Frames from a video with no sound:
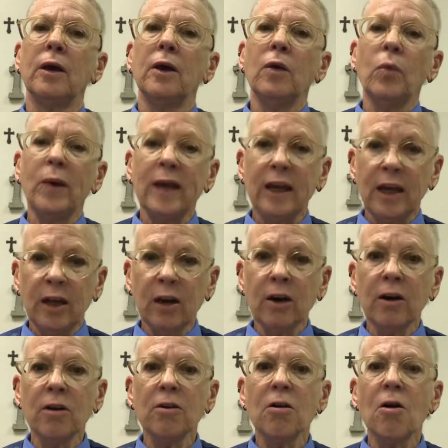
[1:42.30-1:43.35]
We
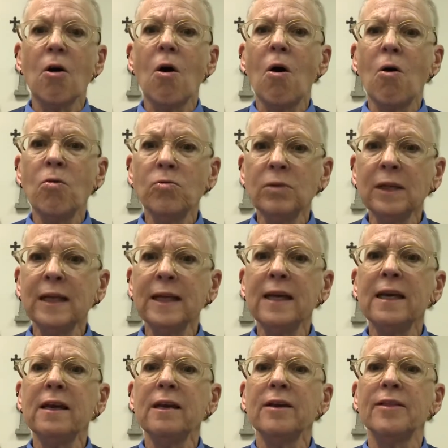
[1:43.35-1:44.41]
hear
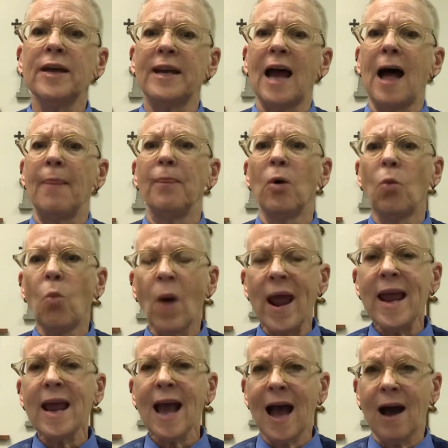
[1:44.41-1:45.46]
only that on the
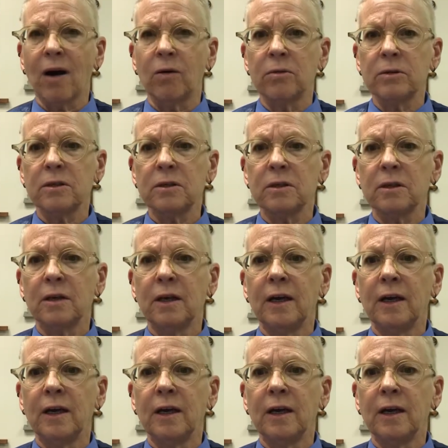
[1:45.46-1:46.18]
way out,